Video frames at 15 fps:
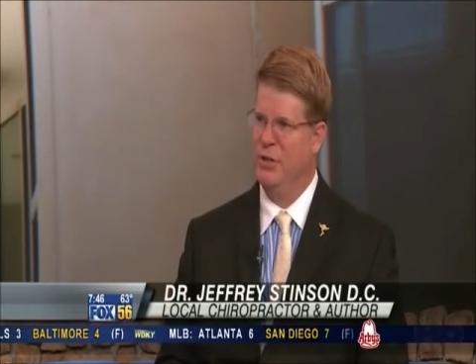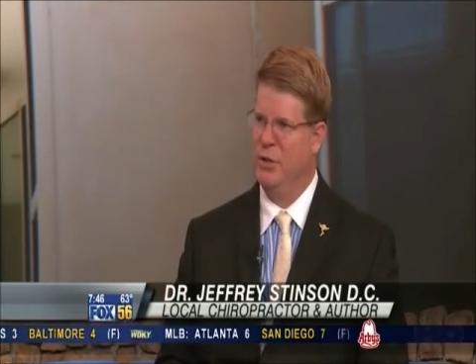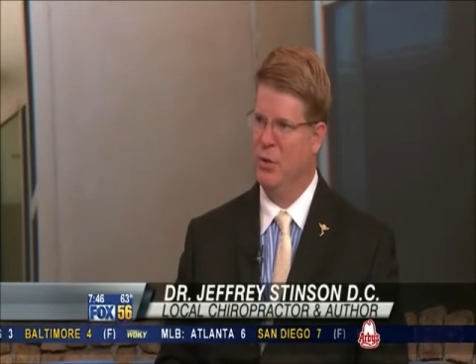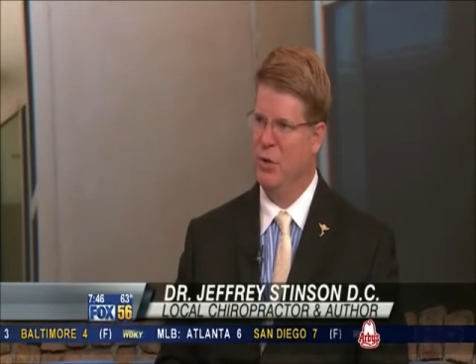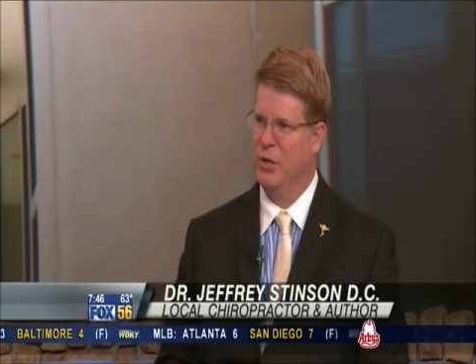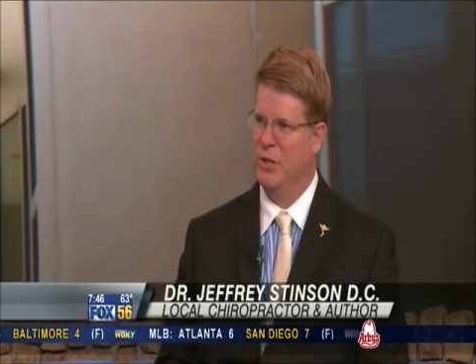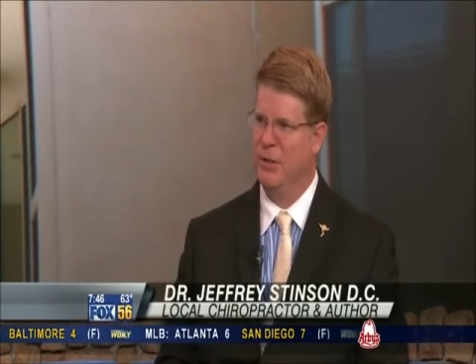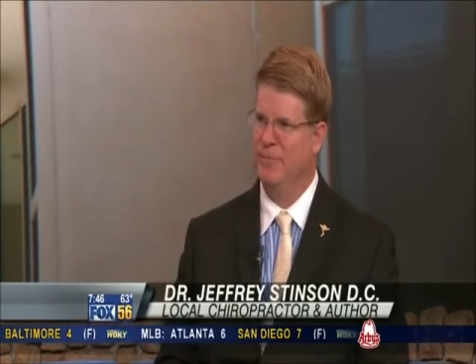
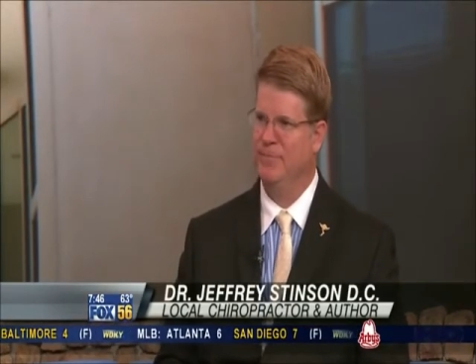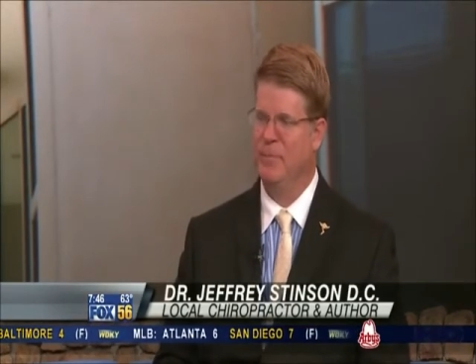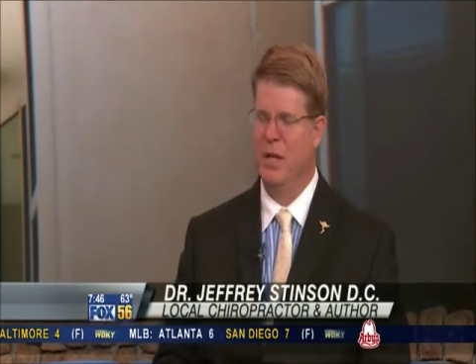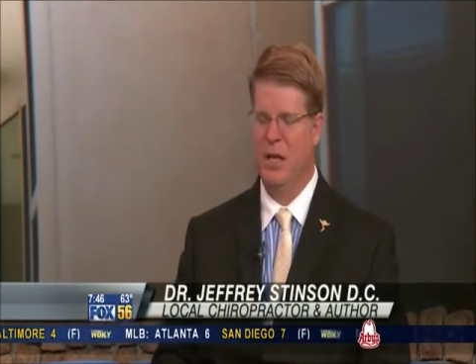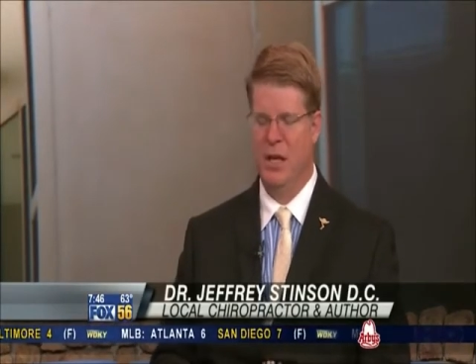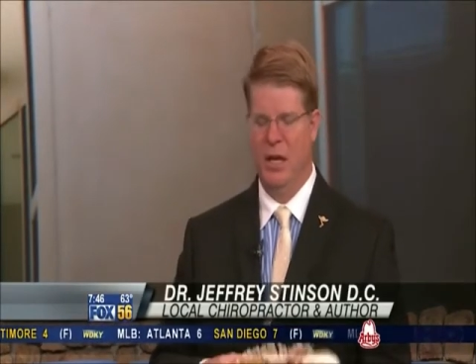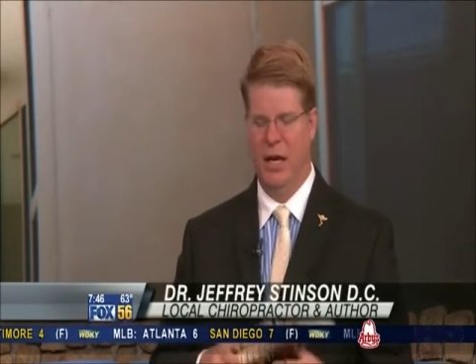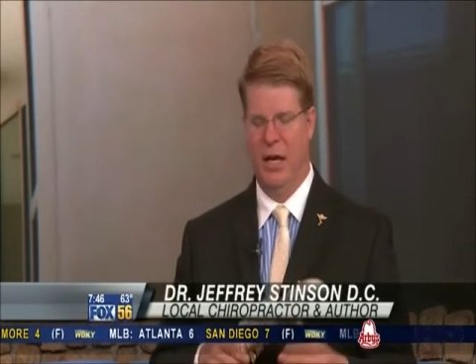Georgia,
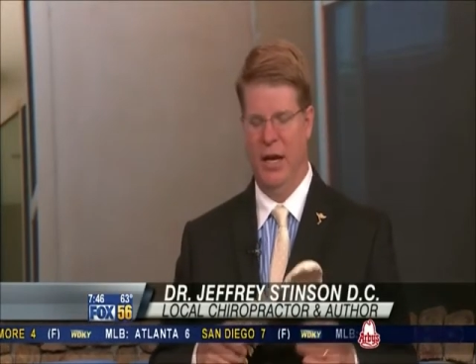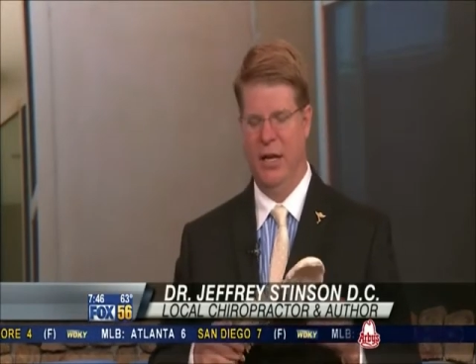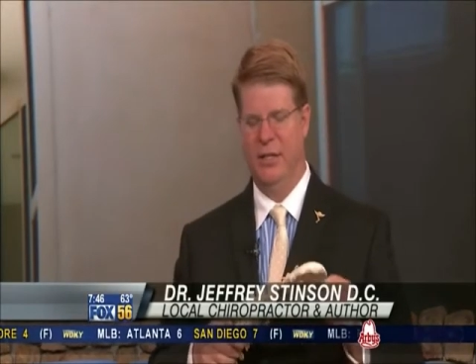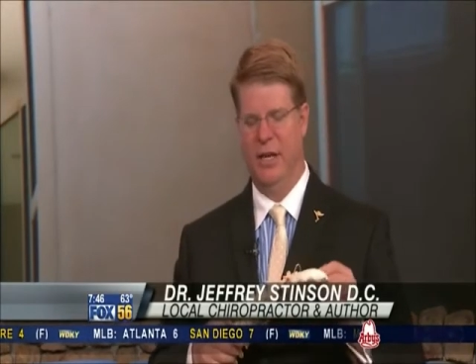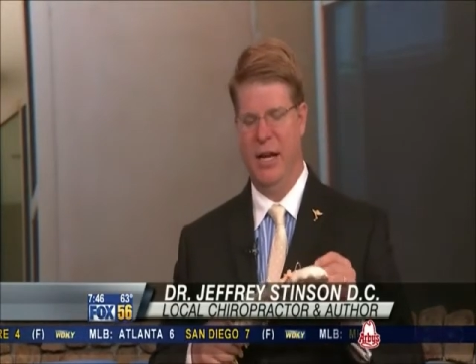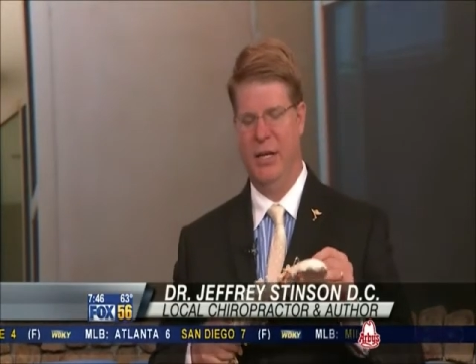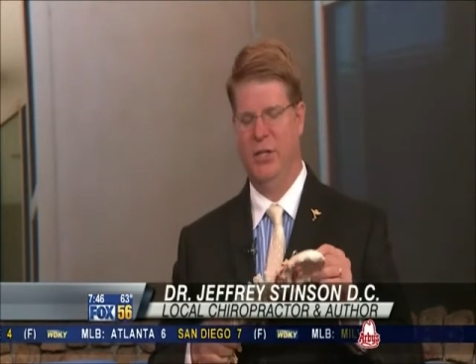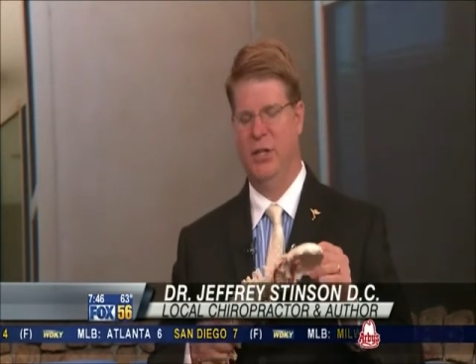and
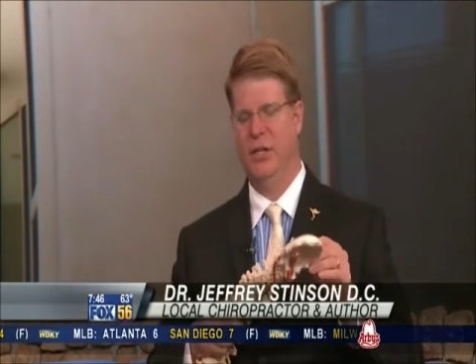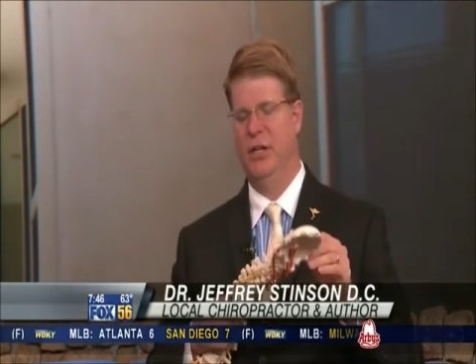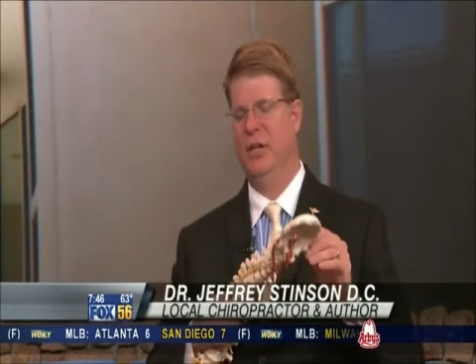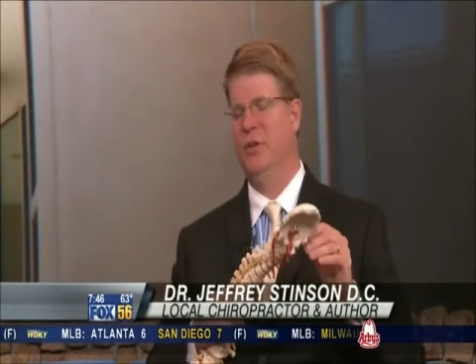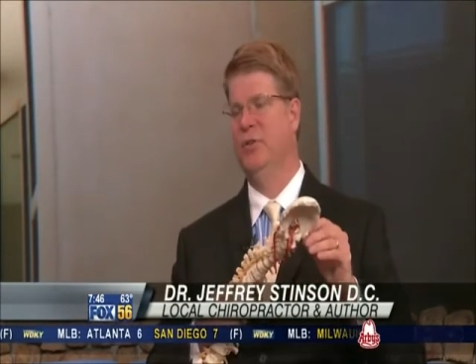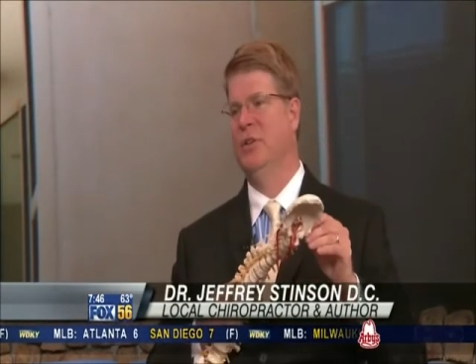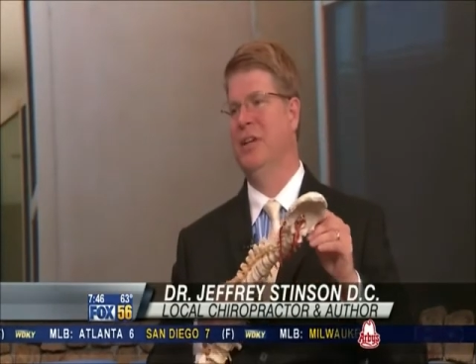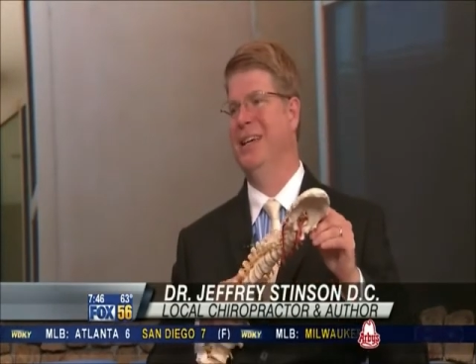it's actually
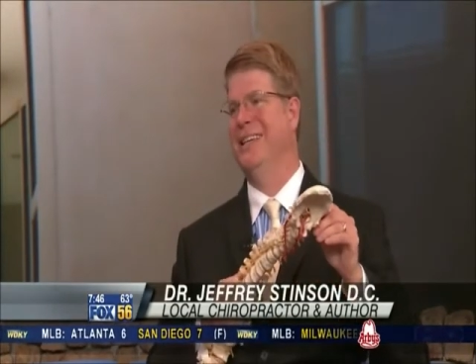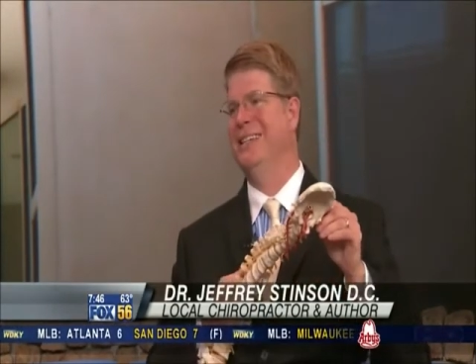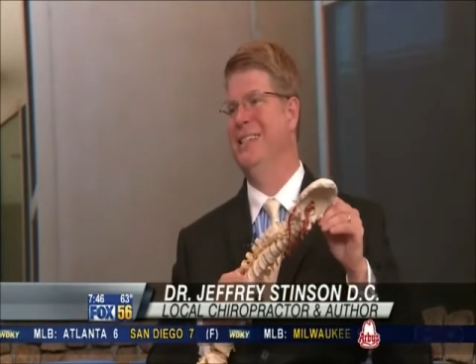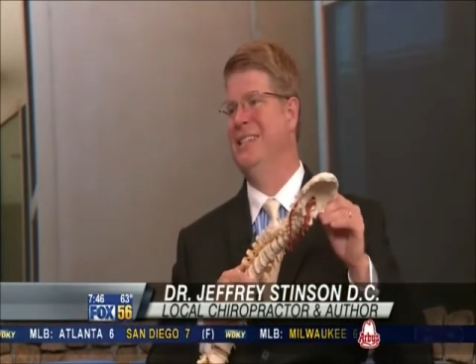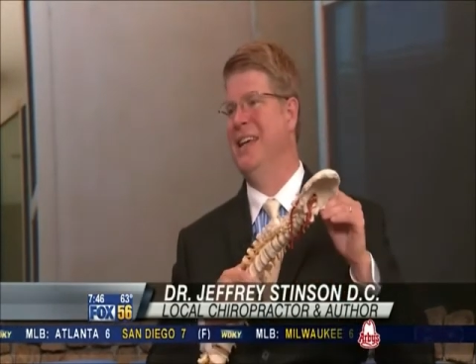using a